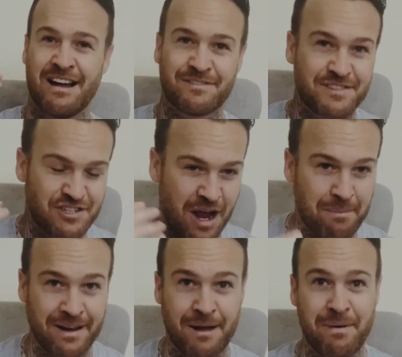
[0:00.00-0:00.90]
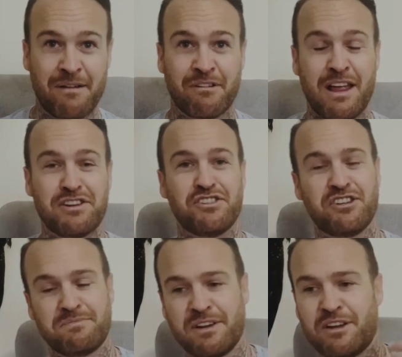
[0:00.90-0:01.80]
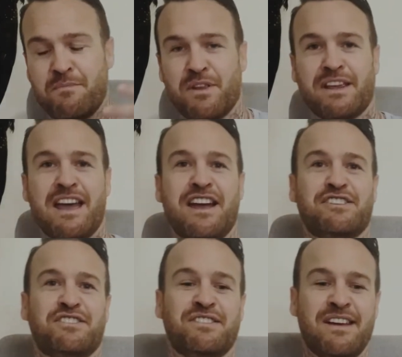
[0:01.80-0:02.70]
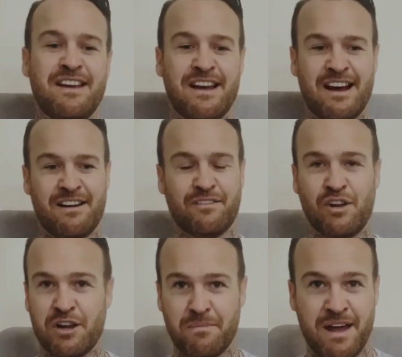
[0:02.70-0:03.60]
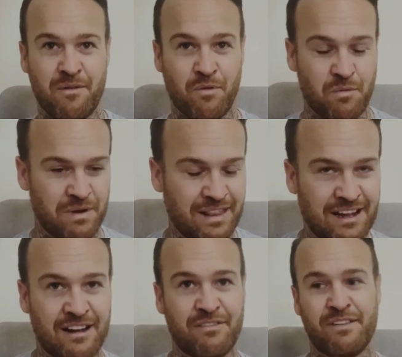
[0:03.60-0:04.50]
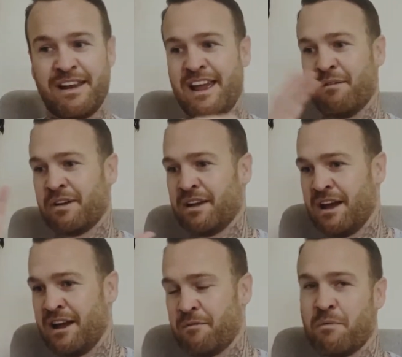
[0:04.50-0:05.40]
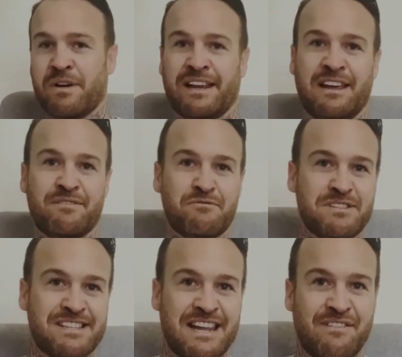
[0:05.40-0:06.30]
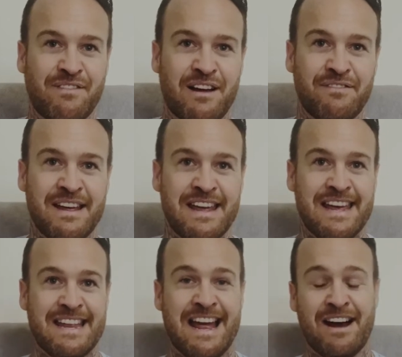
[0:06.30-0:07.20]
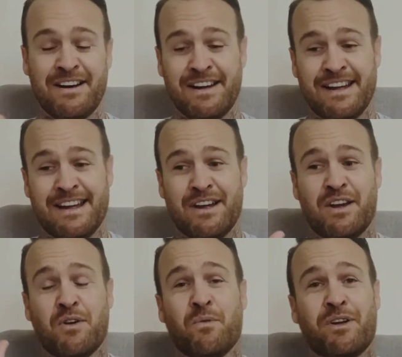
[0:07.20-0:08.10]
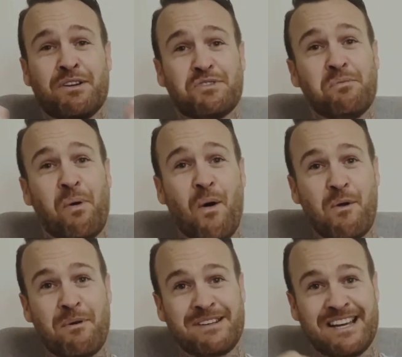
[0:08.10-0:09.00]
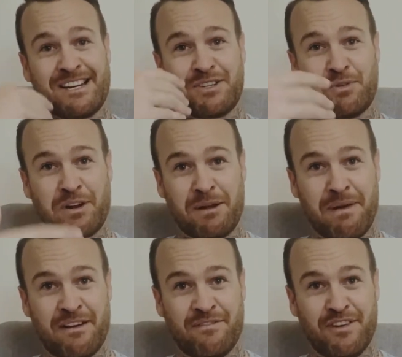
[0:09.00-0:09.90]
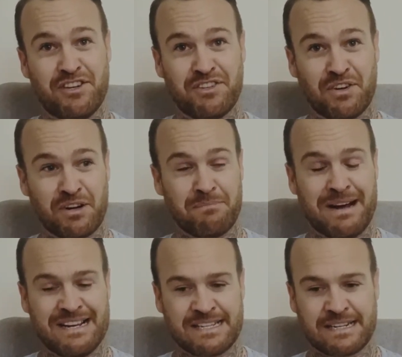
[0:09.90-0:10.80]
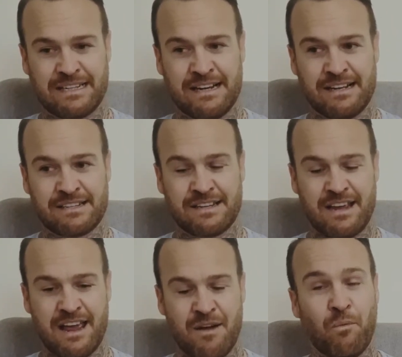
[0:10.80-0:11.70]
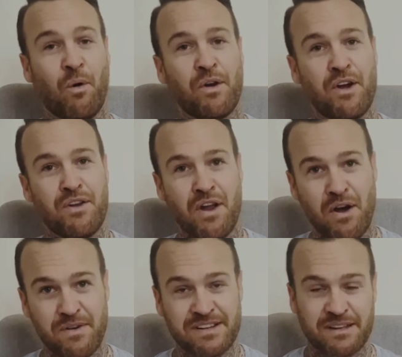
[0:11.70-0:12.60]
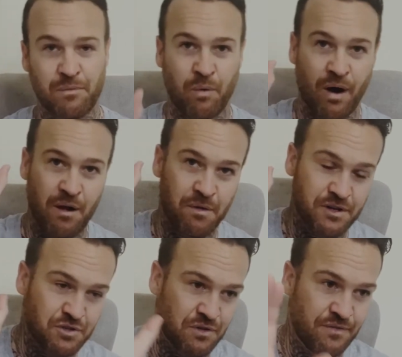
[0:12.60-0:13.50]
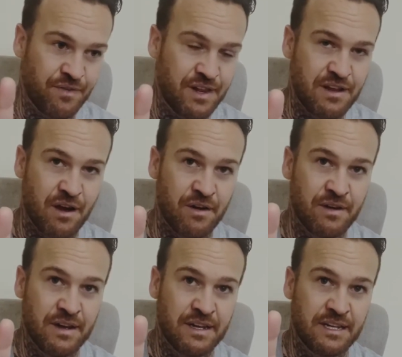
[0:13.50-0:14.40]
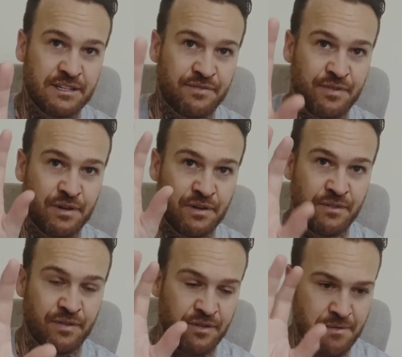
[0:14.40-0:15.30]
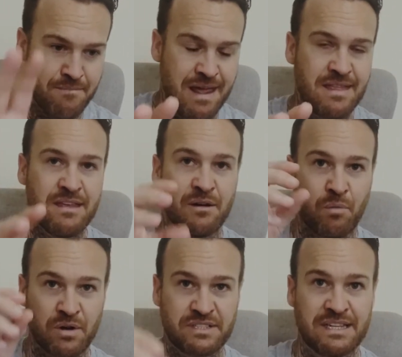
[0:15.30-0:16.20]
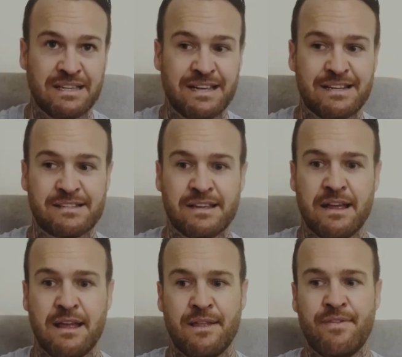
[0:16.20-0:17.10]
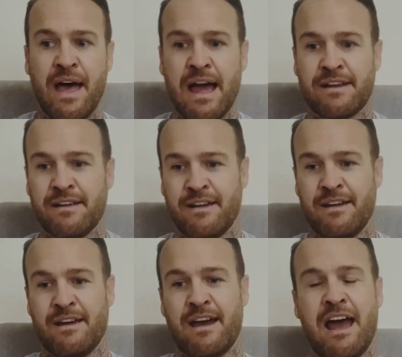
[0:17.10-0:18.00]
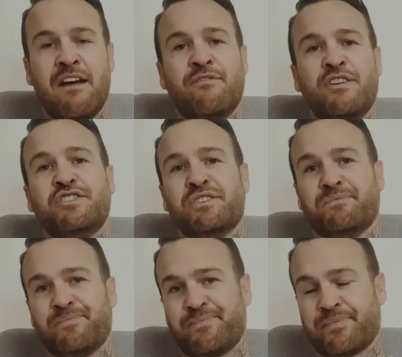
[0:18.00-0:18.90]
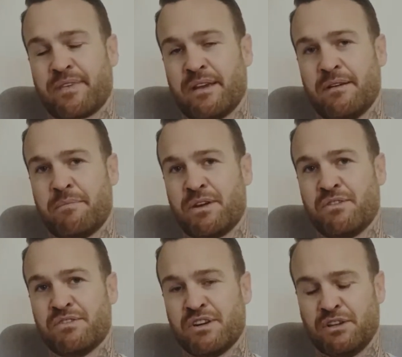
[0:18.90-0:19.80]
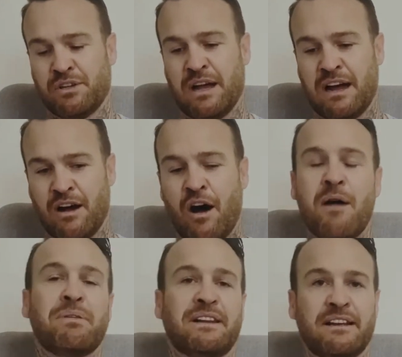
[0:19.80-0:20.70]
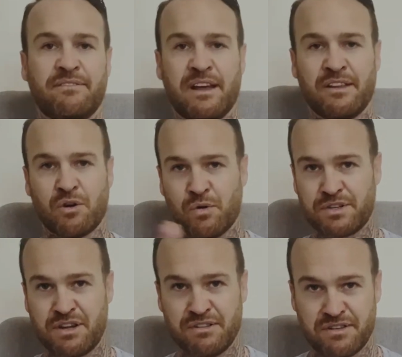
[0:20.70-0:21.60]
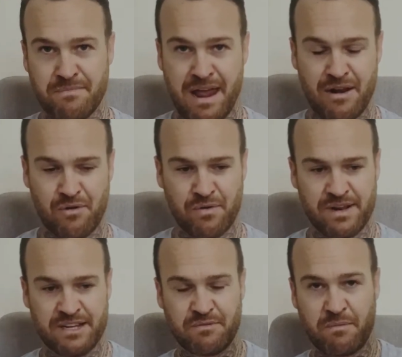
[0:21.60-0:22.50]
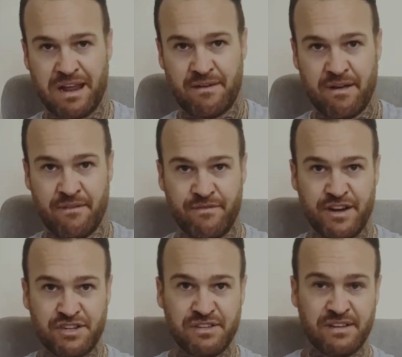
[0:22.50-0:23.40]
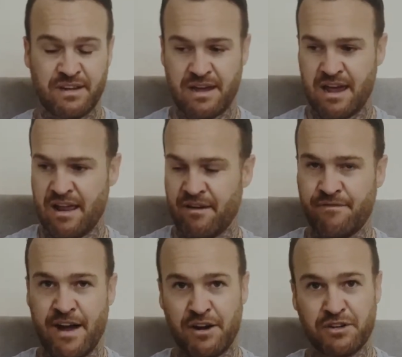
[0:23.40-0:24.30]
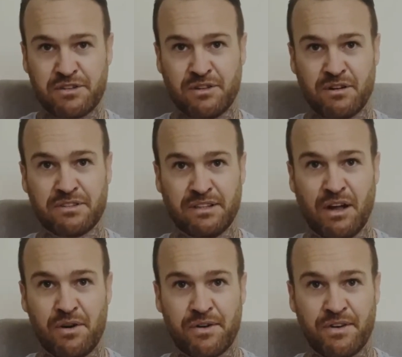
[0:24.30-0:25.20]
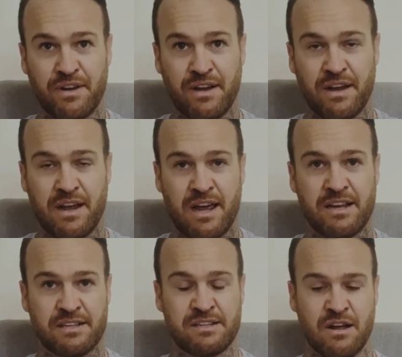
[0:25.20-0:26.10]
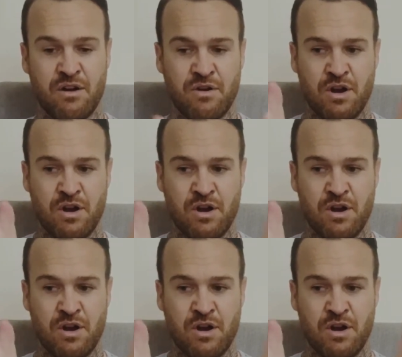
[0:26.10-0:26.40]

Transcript: sharpening up our relationships, our communication, learning about what we love and how we want to give and receive love. Now, we got to a point where we started talking about vision on a masterclass, and what I noticed and why I want to share the video is for the men that are watching this that have vision. Because I believe that the cornerstones to manhood is when we have our vision and our values locked and loaded. And so